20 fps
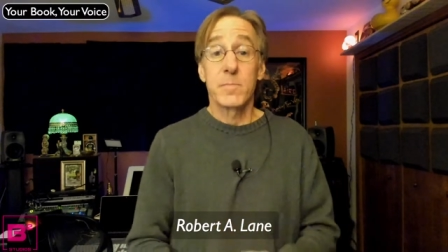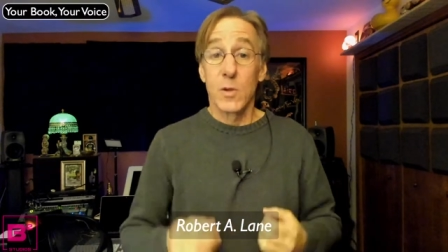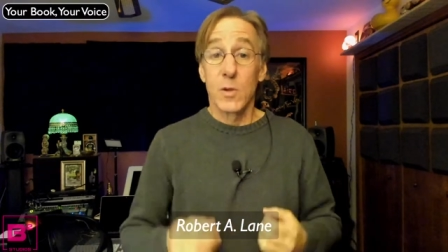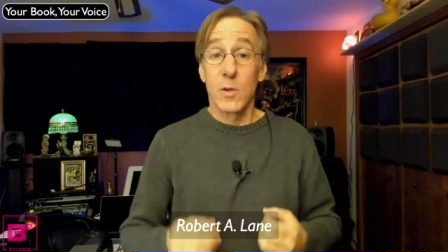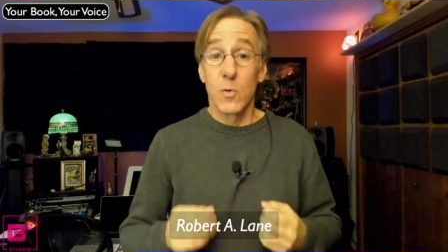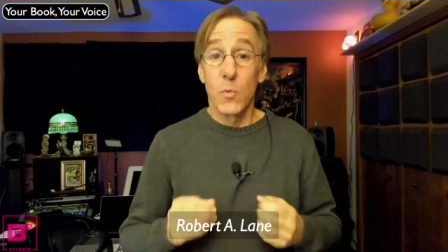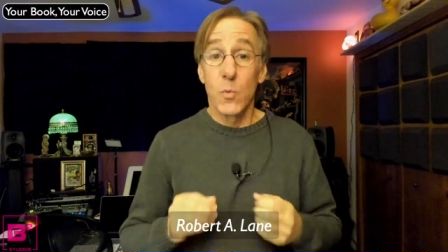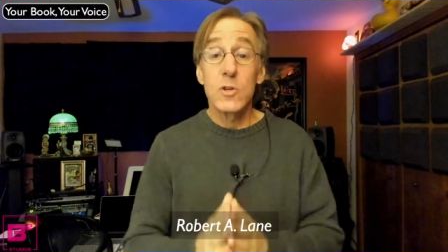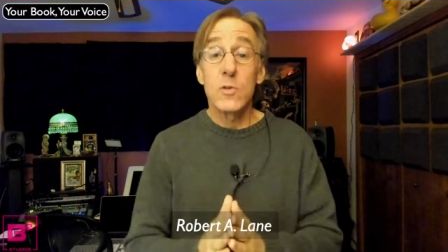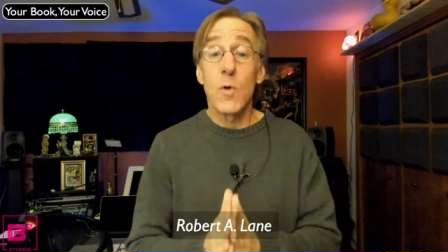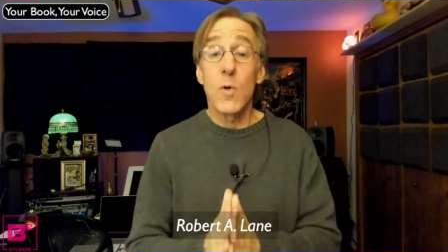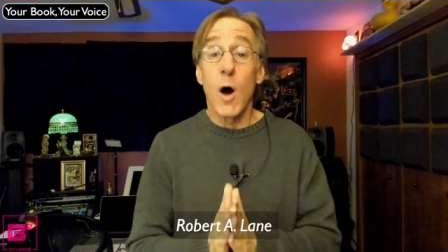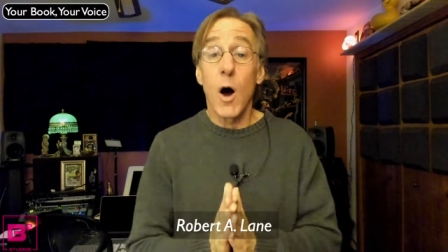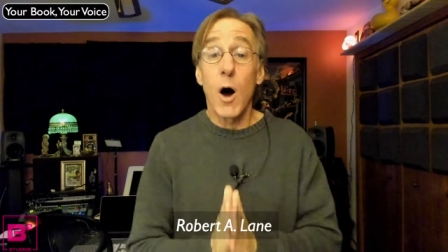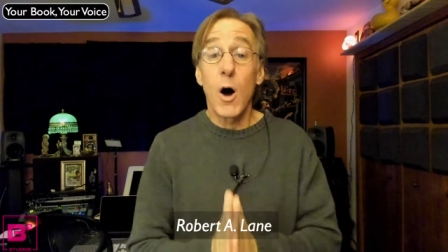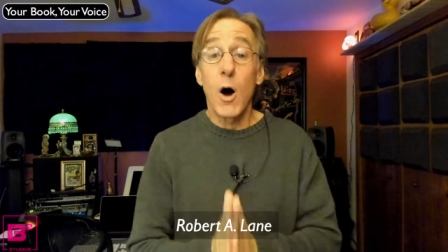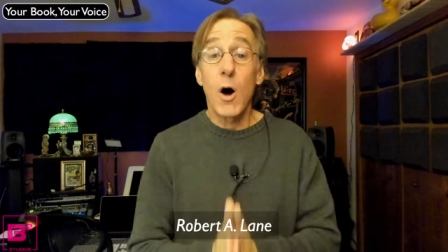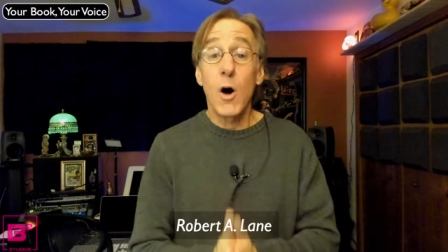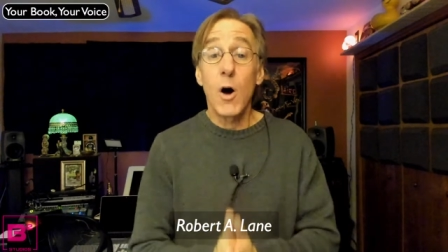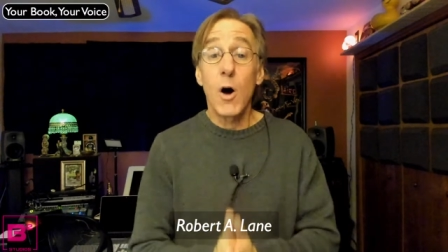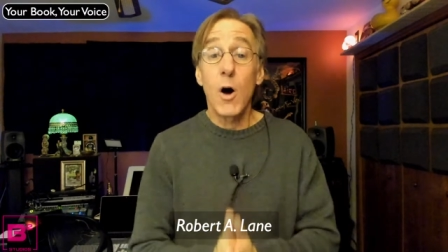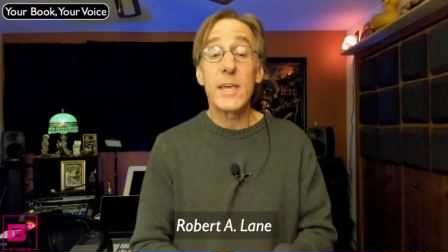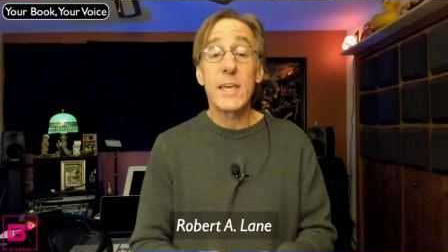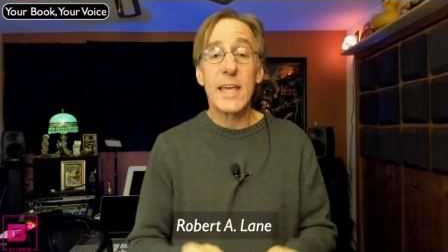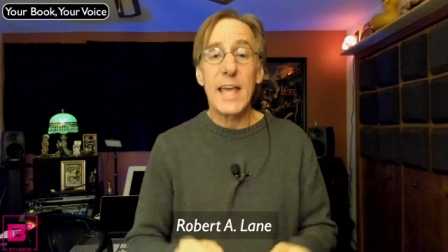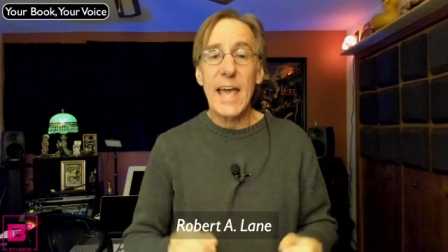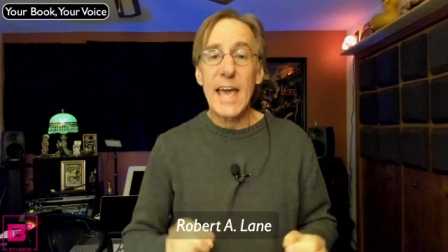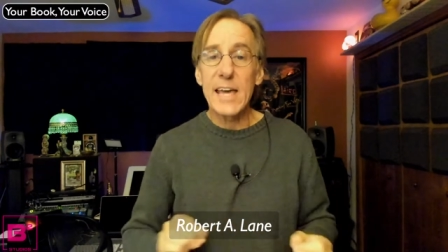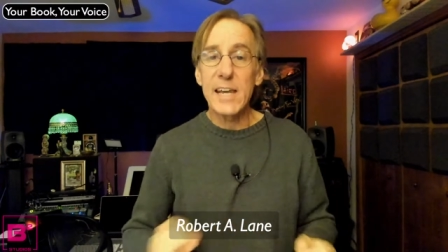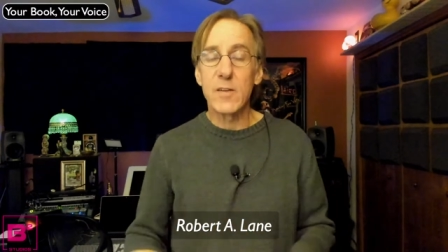we do all
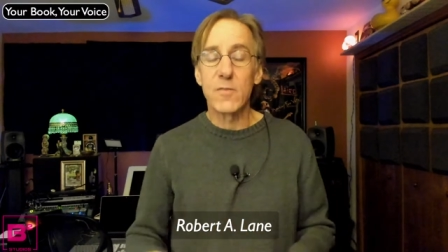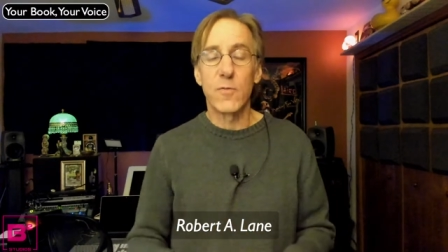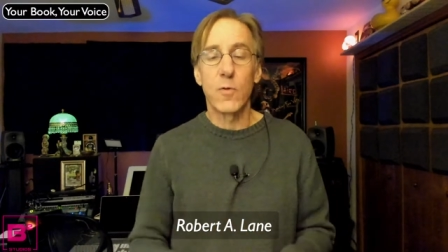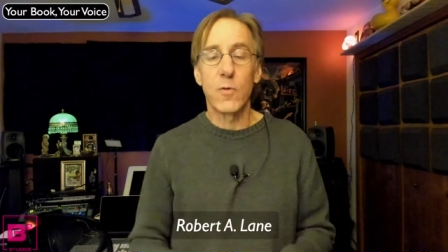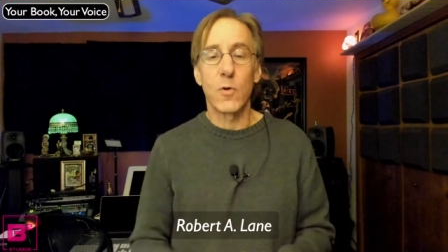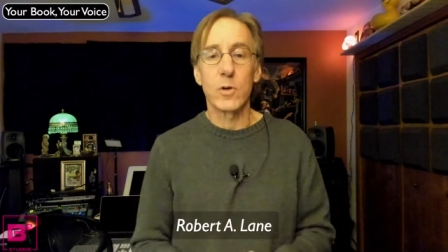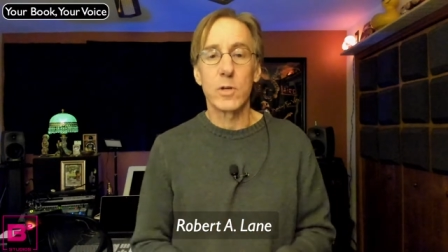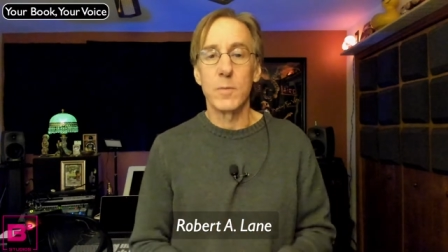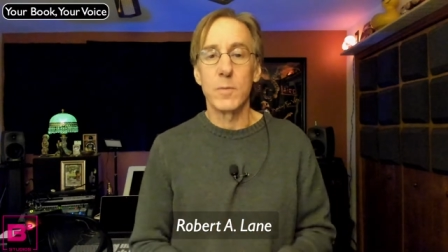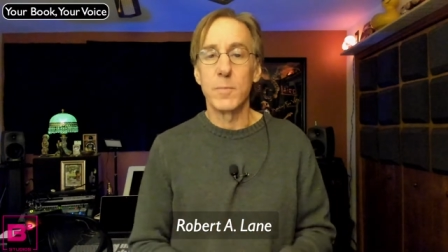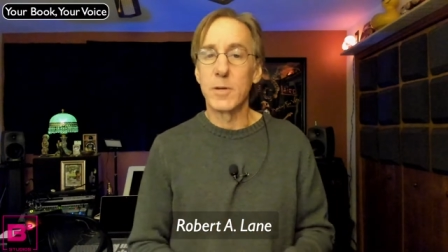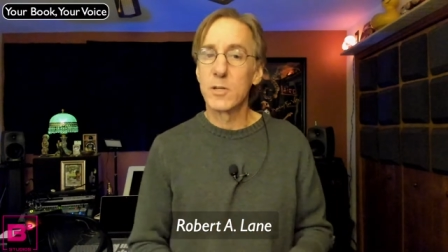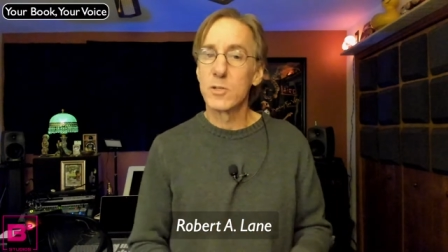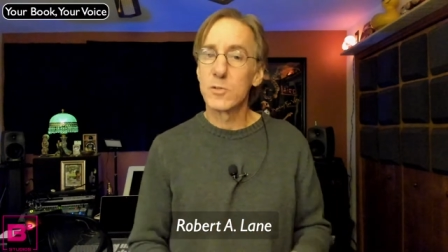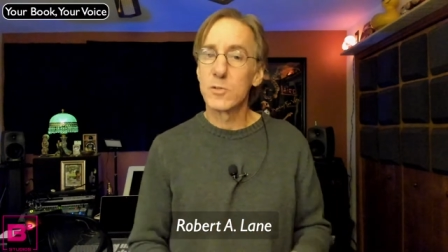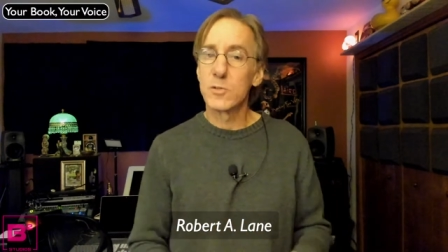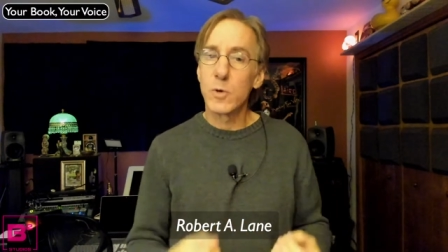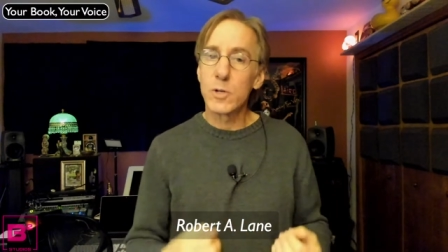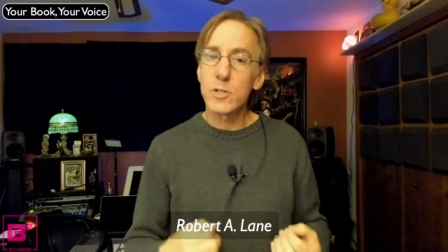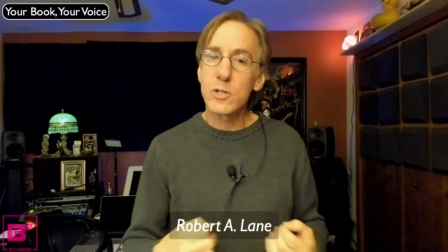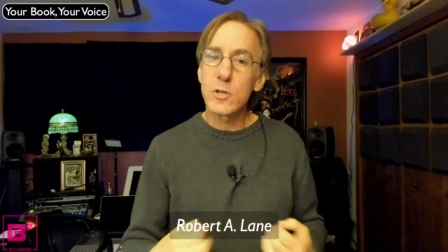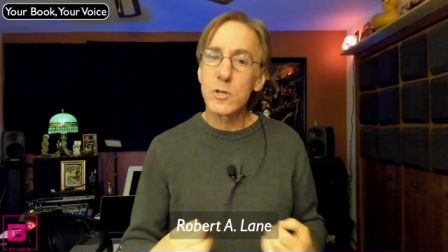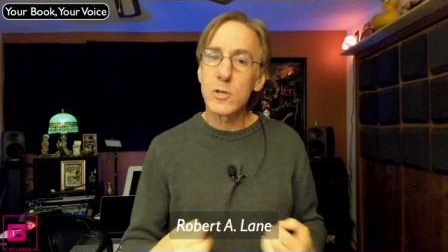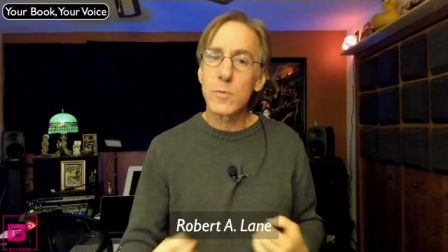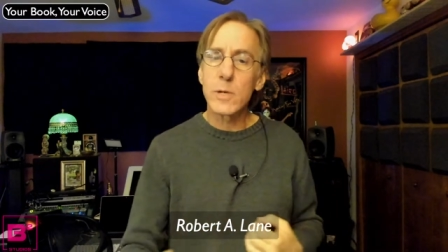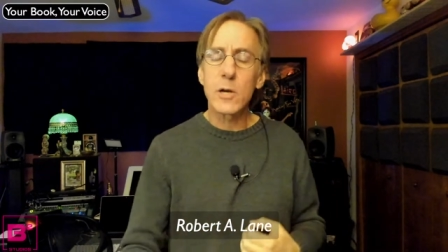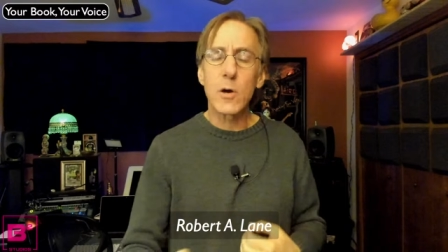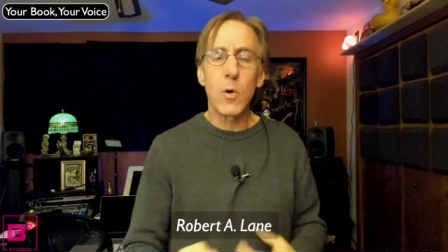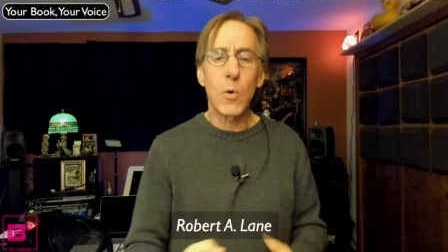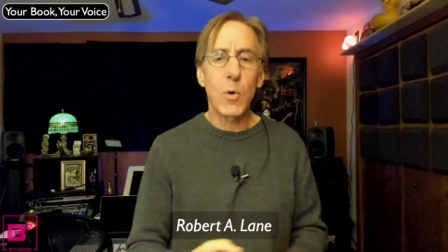the editing for you because once you
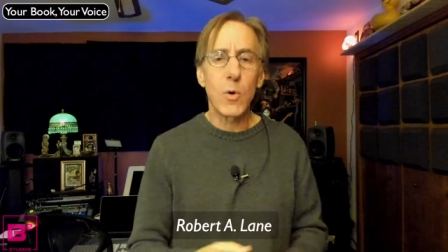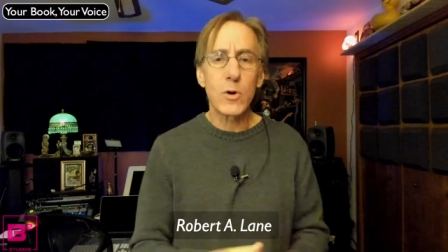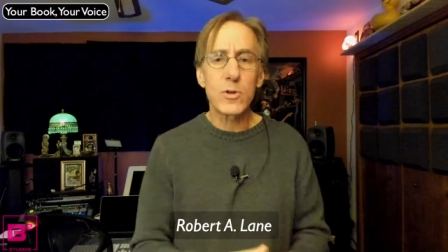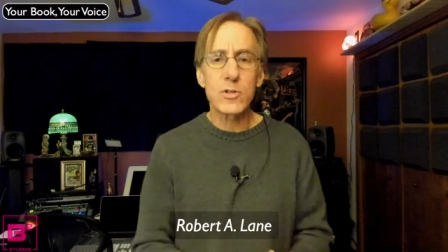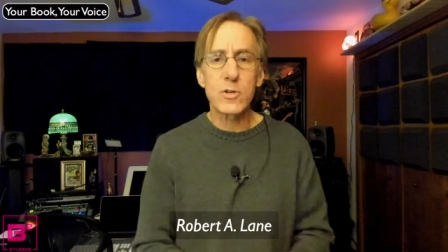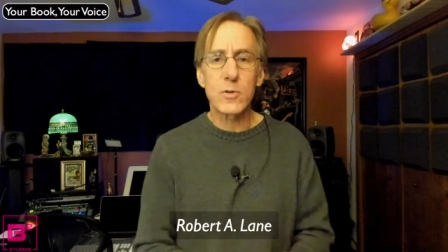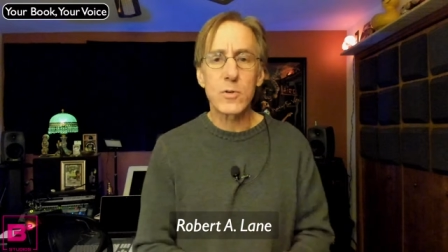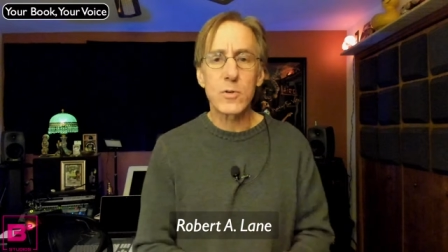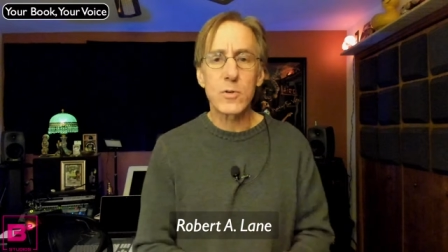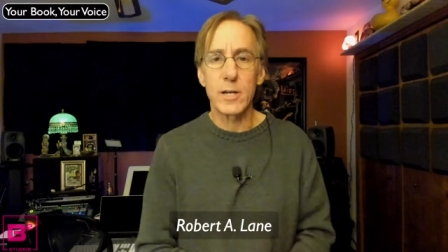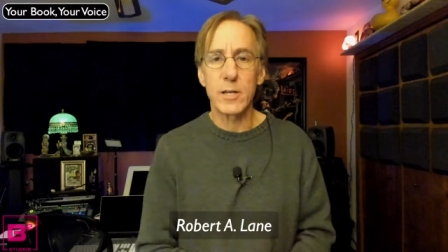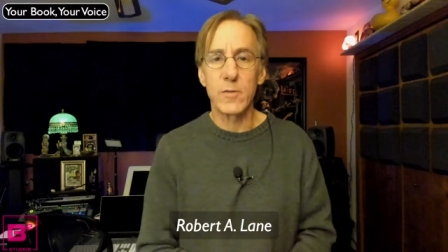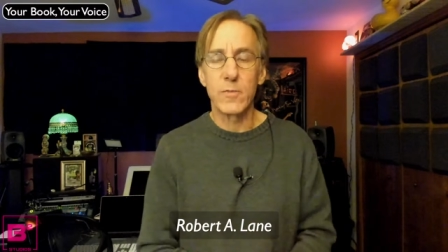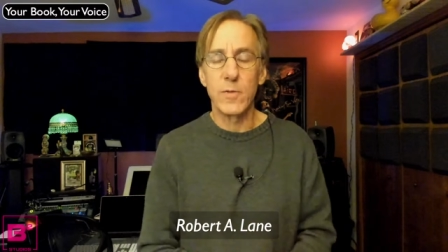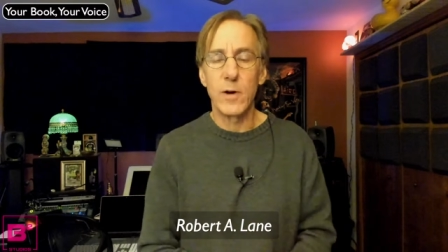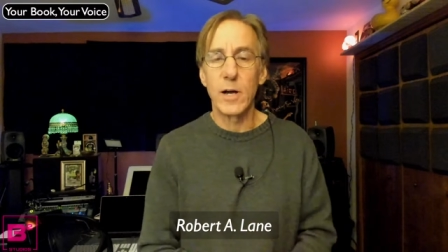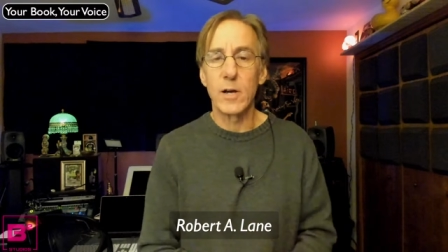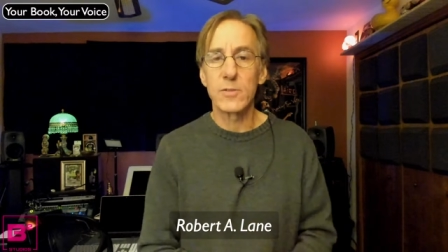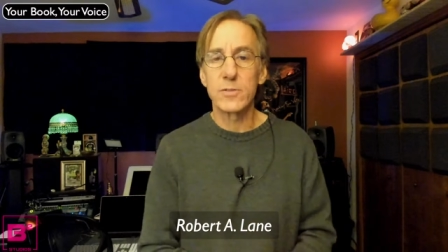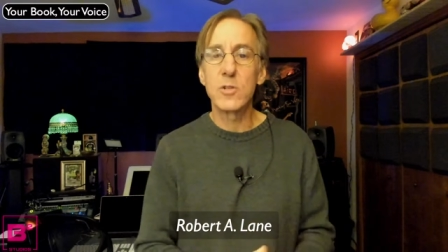record your audio files,